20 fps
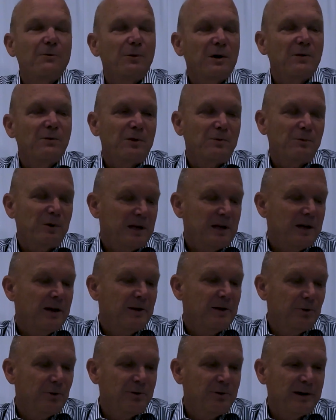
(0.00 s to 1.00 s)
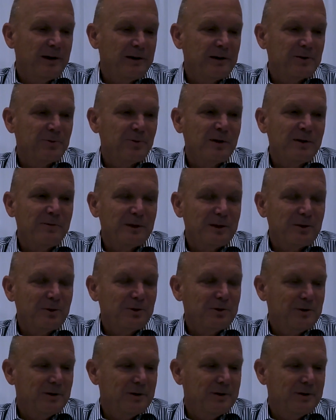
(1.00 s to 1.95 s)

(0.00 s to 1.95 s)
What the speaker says: Well, we can do that as well, because